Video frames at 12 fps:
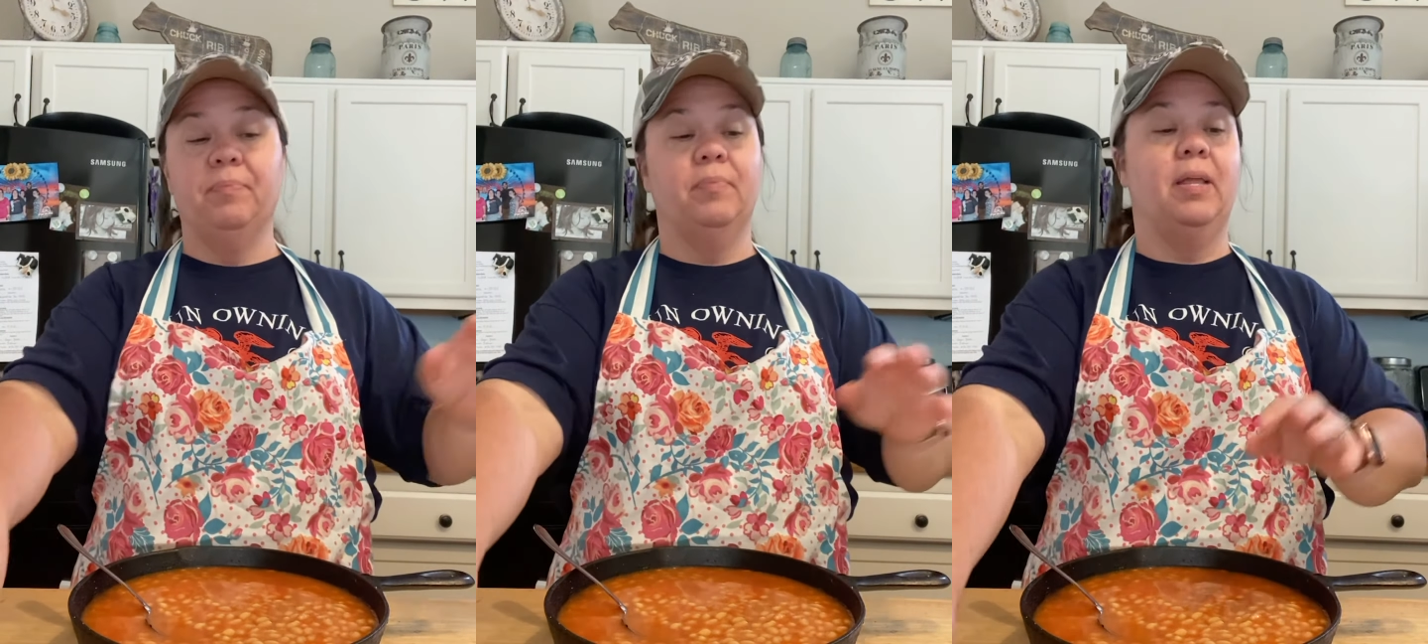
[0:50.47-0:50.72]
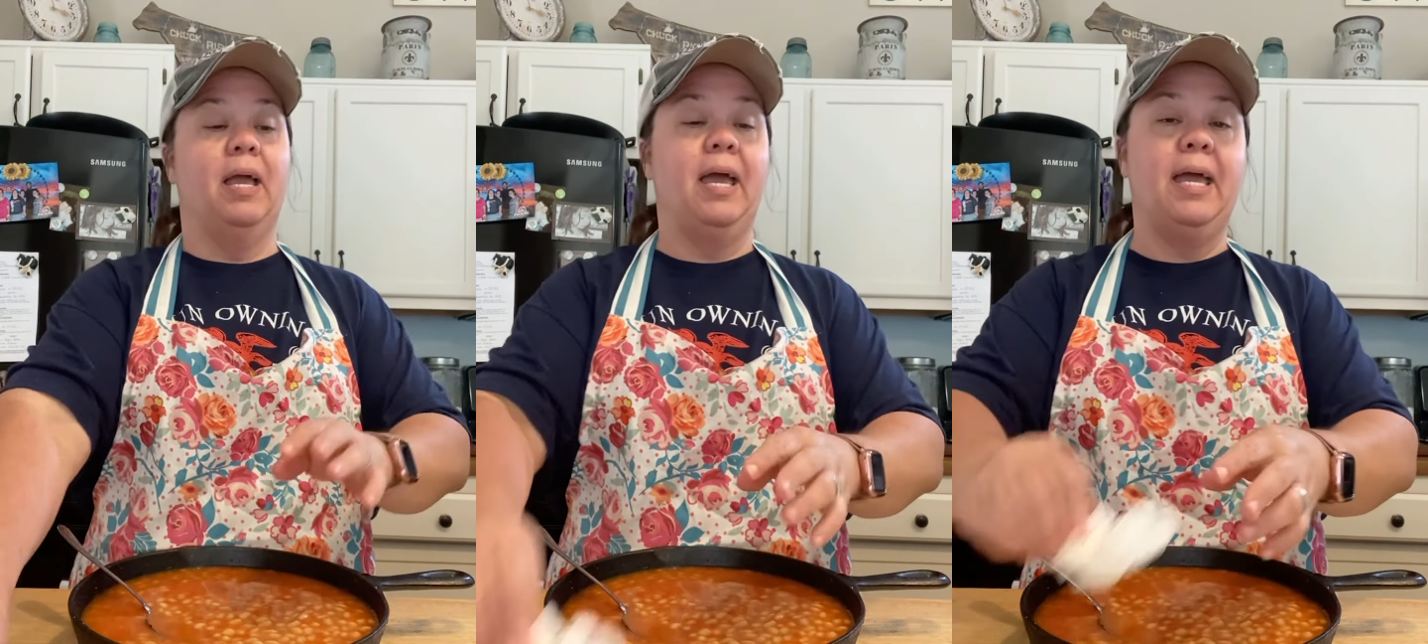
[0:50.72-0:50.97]

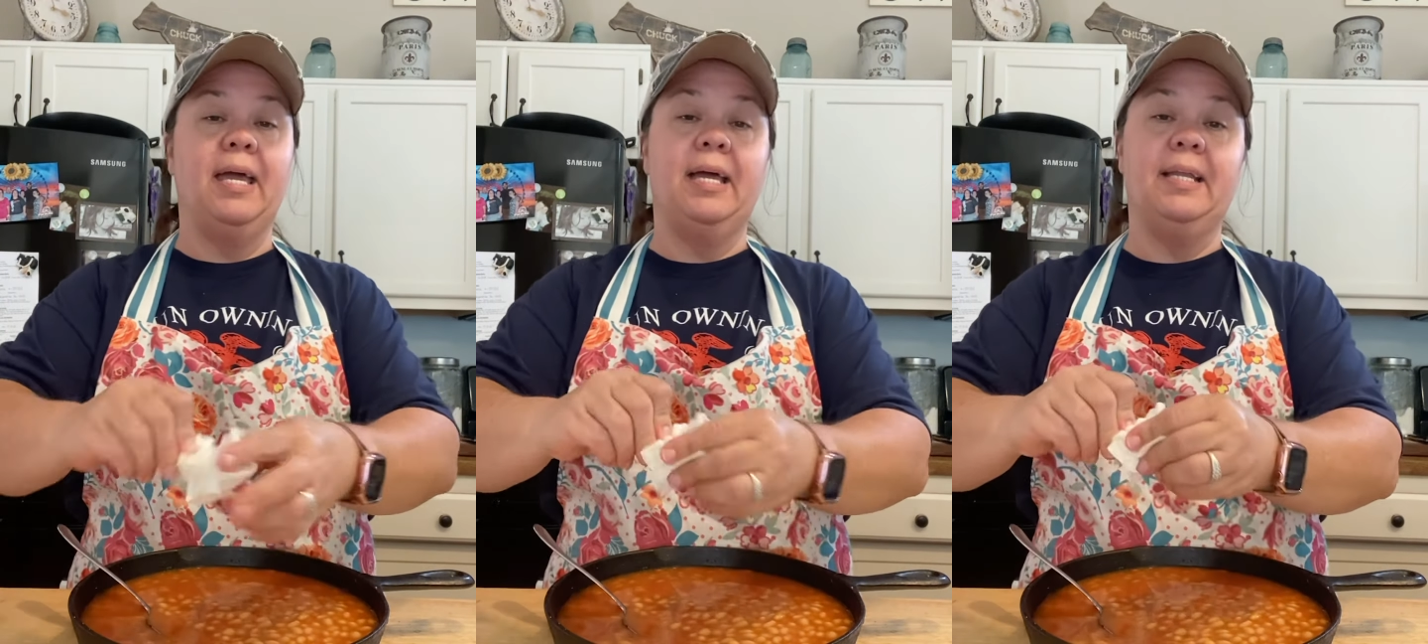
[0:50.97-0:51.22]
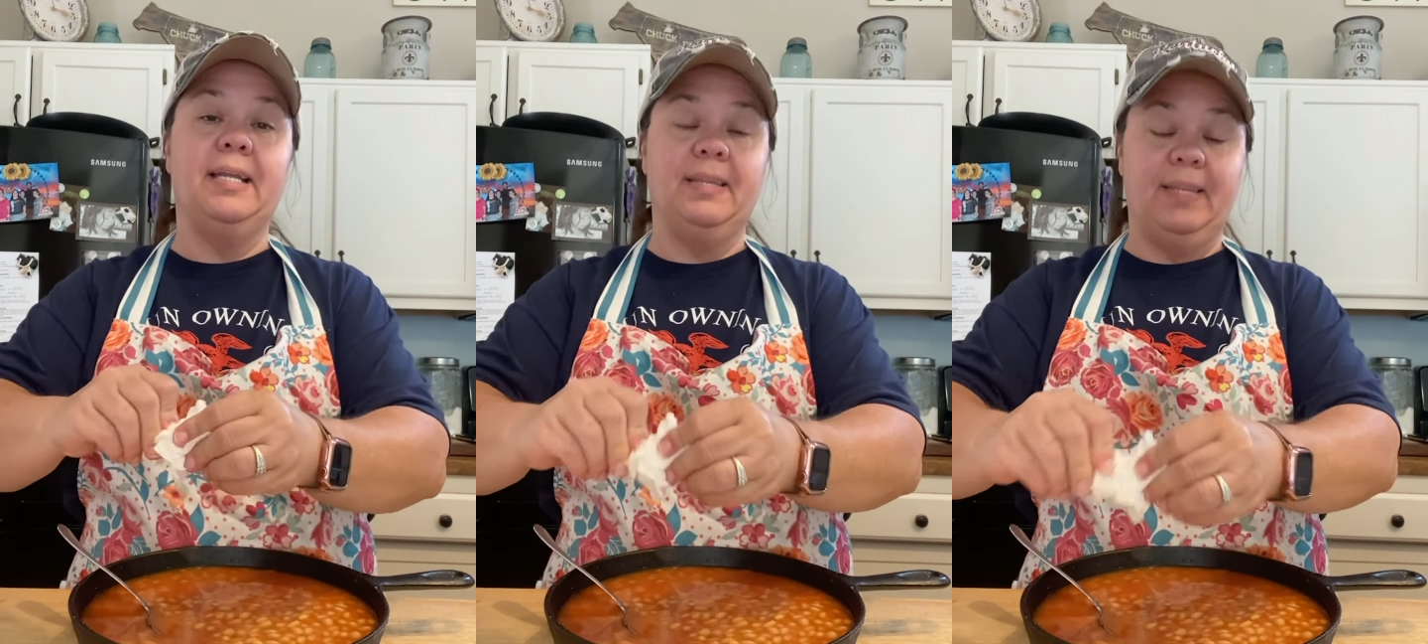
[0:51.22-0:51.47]

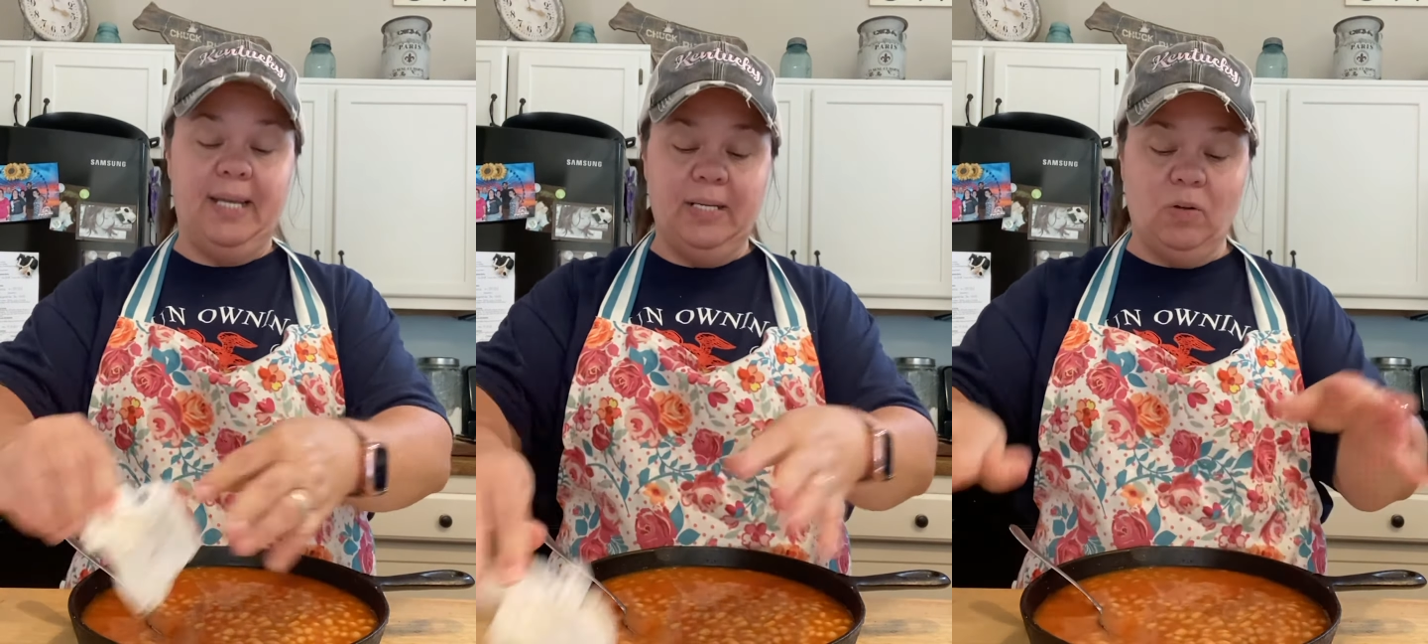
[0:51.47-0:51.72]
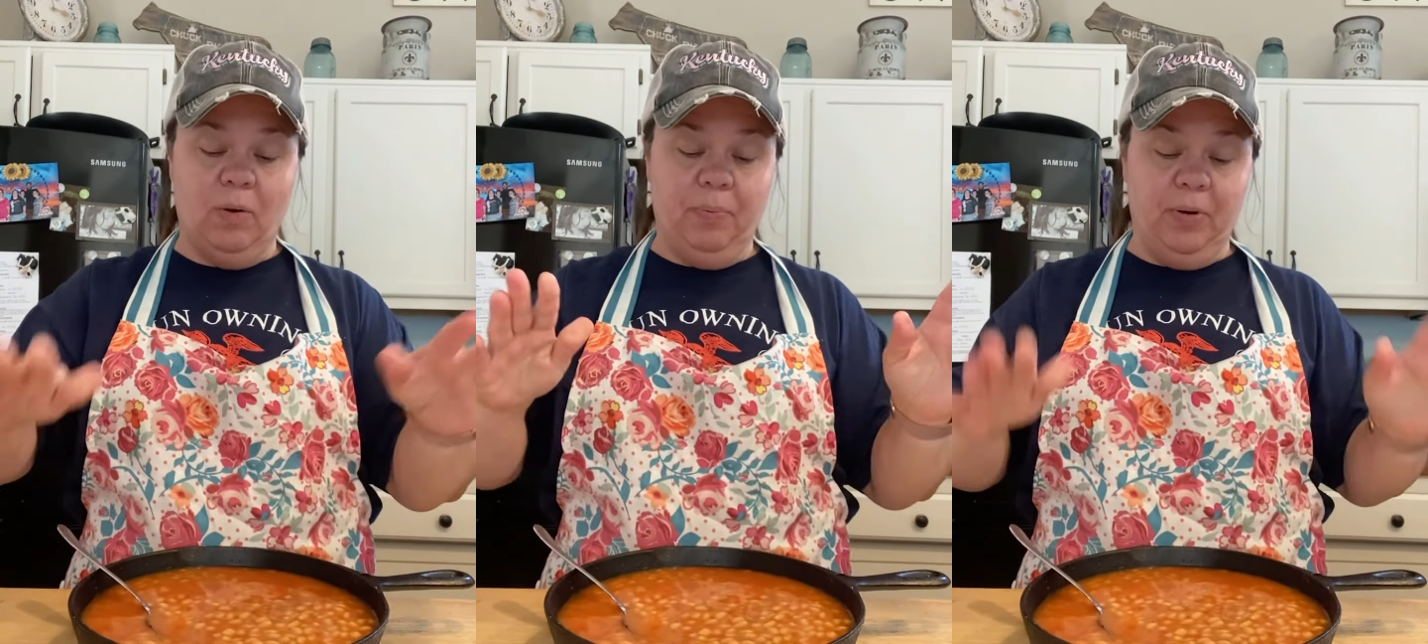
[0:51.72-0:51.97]
And these
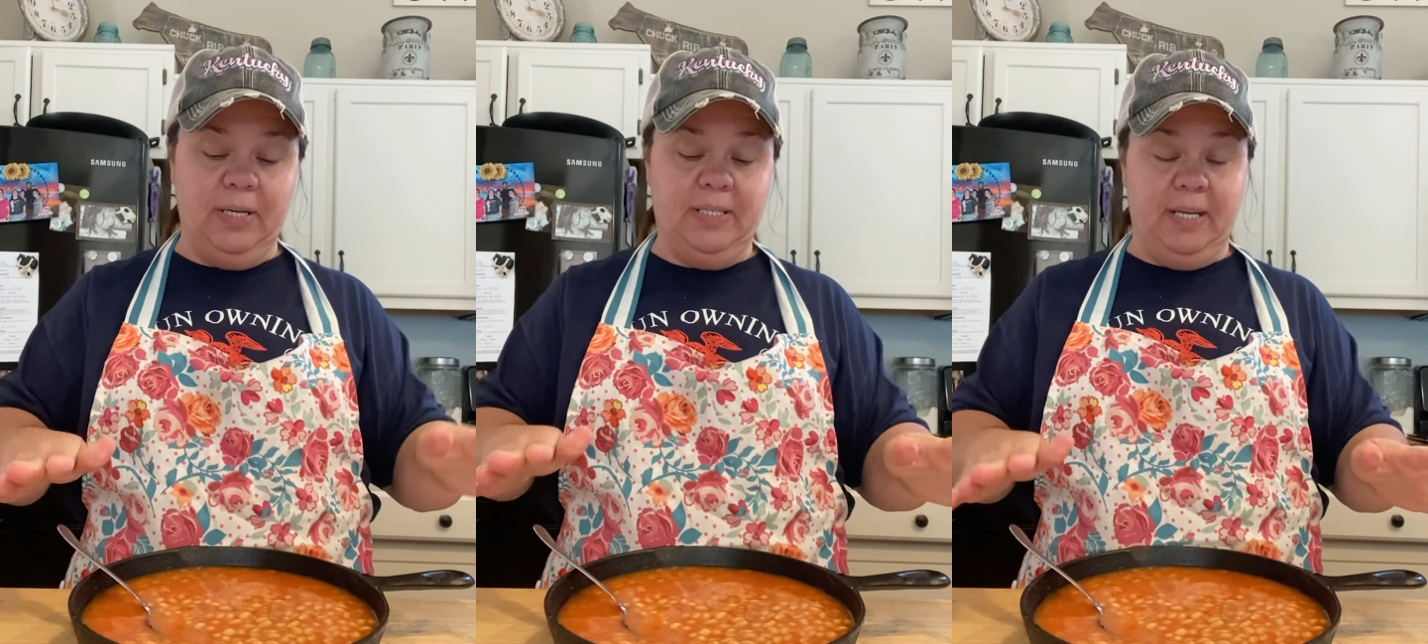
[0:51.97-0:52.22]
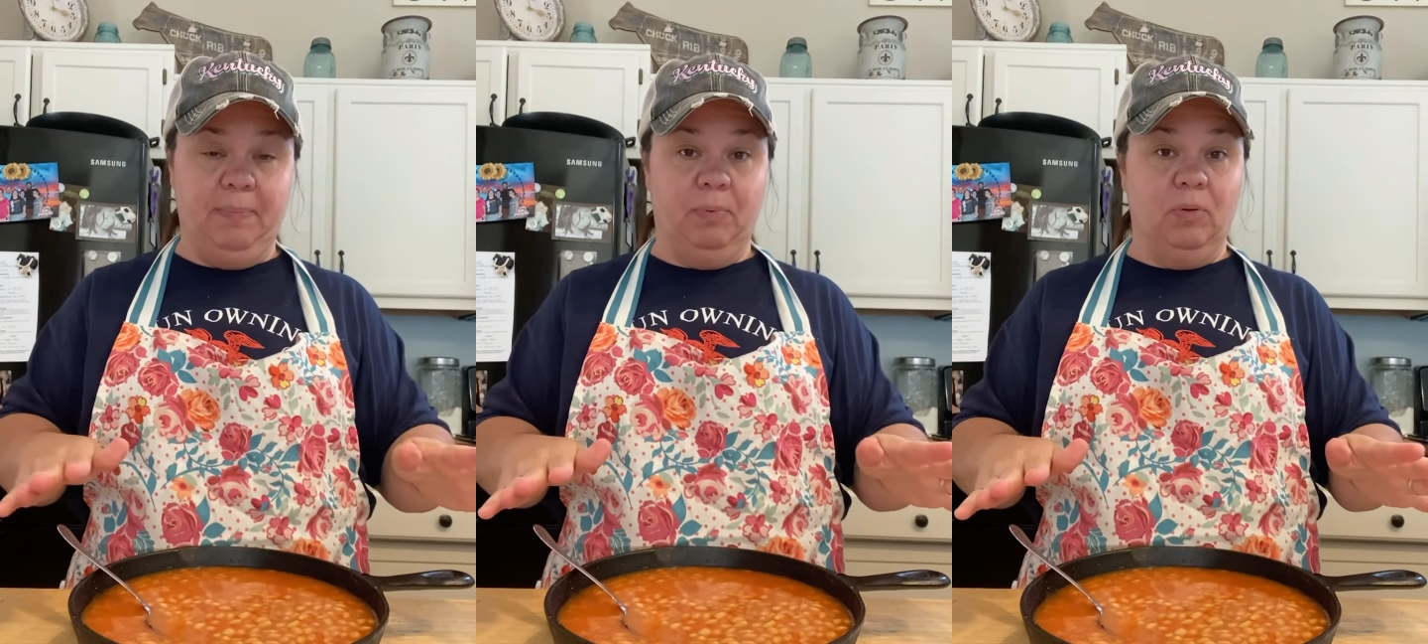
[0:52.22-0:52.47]
are pretty
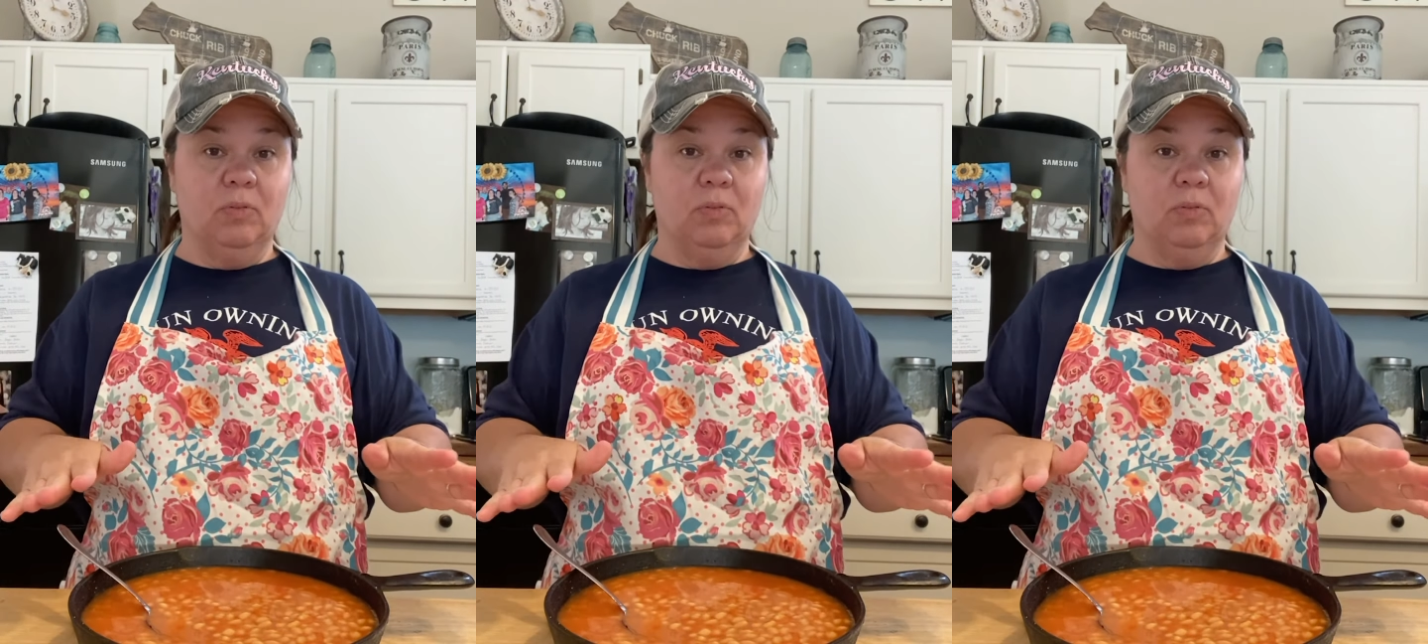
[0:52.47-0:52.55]
simple.